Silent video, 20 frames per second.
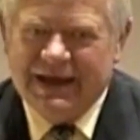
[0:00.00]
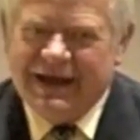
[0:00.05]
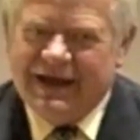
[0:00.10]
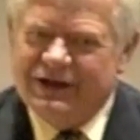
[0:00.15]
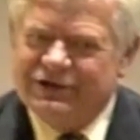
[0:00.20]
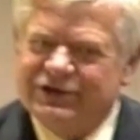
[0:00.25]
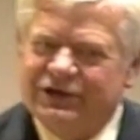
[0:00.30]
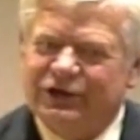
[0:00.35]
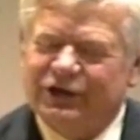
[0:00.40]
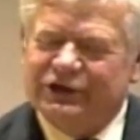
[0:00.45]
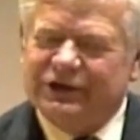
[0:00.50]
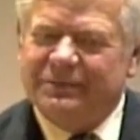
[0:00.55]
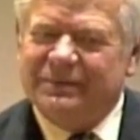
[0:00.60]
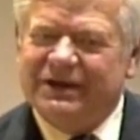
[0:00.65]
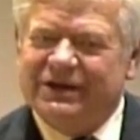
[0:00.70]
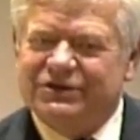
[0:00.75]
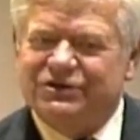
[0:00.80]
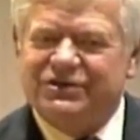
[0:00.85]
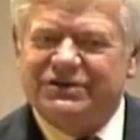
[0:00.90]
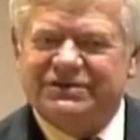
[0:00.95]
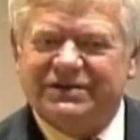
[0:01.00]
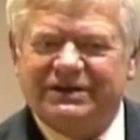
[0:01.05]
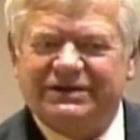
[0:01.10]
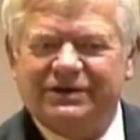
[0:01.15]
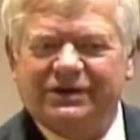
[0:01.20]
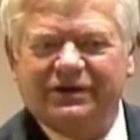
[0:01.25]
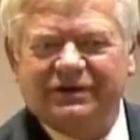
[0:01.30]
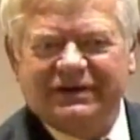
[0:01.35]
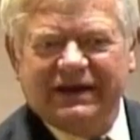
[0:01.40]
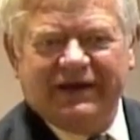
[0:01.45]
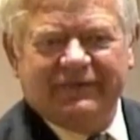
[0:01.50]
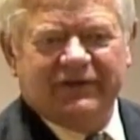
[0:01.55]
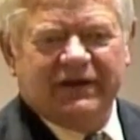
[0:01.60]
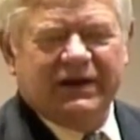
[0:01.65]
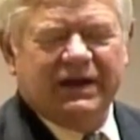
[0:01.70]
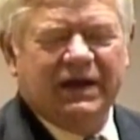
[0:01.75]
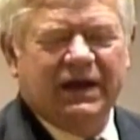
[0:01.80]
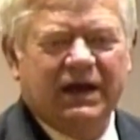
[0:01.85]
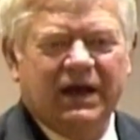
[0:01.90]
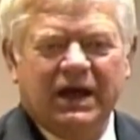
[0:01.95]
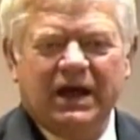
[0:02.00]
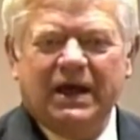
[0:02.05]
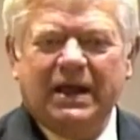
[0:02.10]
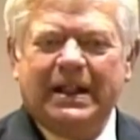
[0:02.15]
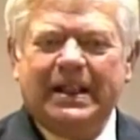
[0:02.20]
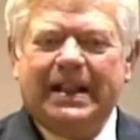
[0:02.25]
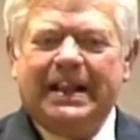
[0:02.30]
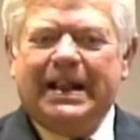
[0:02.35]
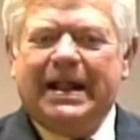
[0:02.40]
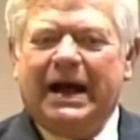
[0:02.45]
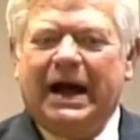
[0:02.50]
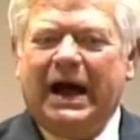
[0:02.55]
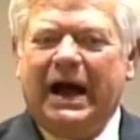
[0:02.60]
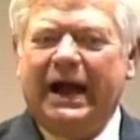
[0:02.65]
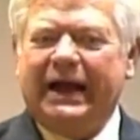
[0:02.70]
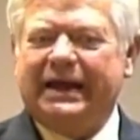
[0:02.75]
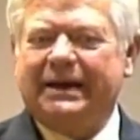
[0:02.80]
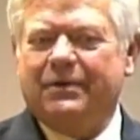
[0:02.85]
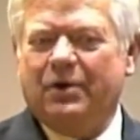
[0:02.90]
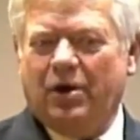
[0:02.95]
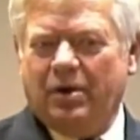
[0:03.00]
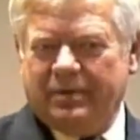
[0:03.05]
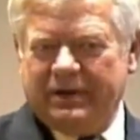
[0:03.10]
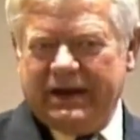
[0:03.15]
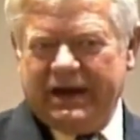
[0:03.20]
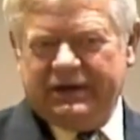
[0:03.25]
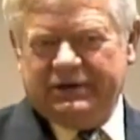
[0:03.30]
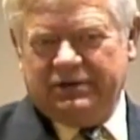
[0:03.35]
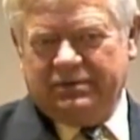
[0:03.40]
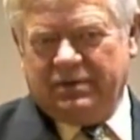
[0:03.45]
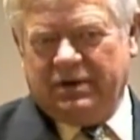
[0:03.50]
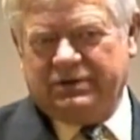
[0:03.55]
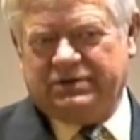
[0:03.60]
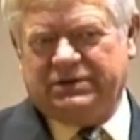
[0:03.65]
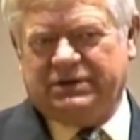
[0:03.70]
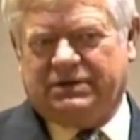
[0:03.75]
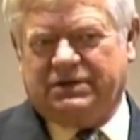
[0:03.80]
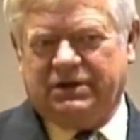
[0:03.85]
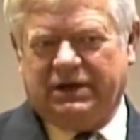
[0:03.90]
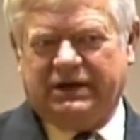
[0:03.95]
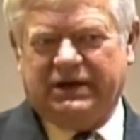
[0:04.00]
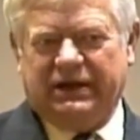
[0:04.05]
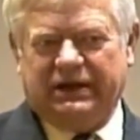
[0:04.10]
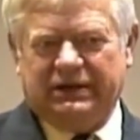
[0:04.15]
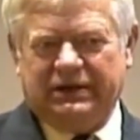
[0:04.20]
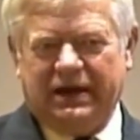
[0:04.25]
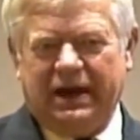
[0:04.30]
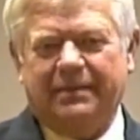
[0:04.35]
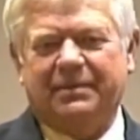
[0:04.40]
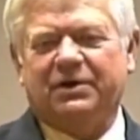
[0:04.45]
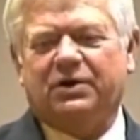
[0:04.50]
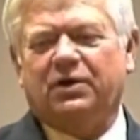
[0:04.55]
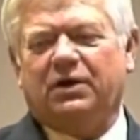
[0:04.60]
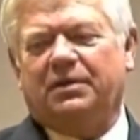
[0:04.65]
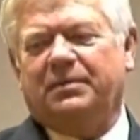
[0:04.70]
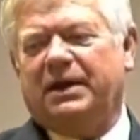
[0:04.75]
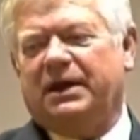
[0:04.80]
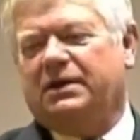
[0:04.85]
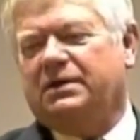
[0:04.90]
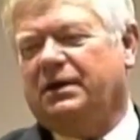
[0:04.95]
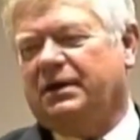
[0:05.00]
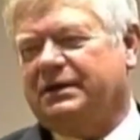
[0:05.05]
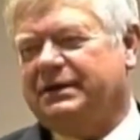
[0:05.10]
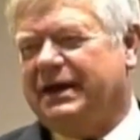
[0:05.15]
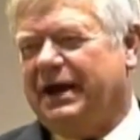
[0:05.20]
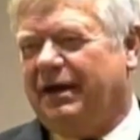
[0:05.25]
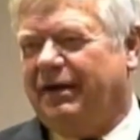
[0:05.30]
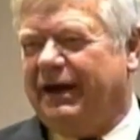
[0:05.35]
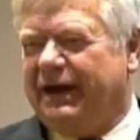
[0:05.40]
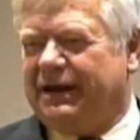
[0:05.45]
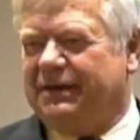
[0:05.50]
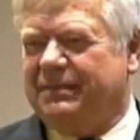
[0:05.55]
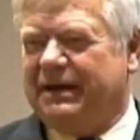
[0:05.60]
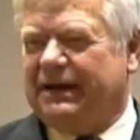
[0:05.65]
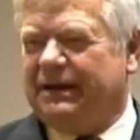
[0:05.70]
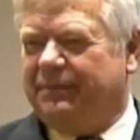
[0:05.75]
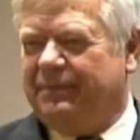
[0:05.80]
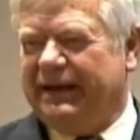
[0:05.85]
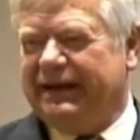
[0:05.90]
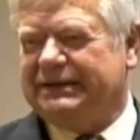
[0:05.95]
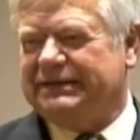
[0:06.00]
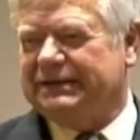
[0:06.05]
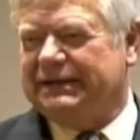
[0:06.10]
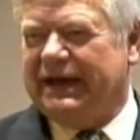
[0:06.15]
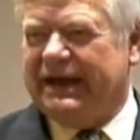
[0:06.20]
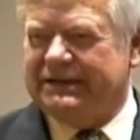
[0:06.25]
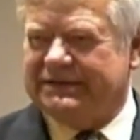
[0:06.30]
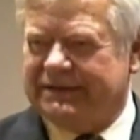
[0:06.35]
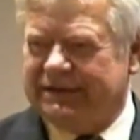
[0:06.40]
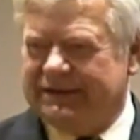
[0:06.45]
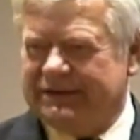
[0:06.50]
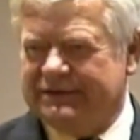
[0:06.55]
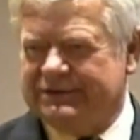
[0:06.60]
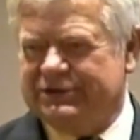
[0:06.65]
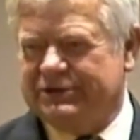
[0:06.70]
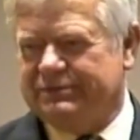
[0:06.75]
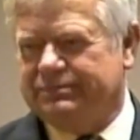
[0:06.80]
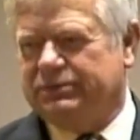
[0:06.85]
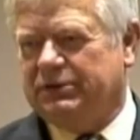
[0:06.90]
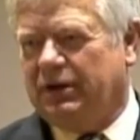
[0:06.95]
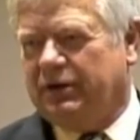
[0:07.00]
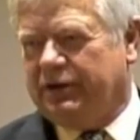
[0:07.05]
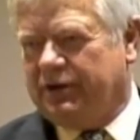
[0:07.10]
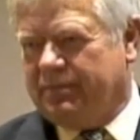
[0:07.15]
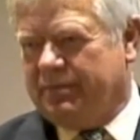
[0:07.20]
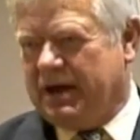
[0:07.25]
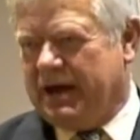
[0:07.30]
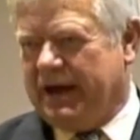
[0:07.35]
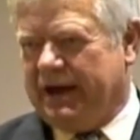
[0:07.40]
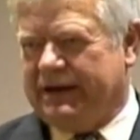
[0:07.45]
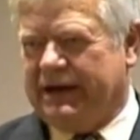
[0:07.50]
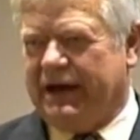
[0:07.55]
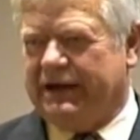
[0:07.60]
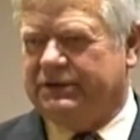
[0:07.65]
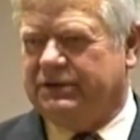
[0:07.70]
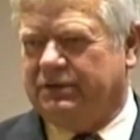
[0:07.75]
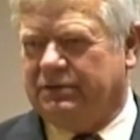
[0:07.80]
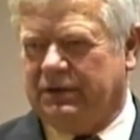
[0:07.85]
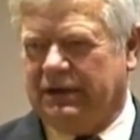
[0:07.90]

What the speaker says: And she looked at me and she said, "You know, David, I come home and I do most of the cooking. I'm a gourmet cook now. I can make a baked Alaska that just blow your mind. I'm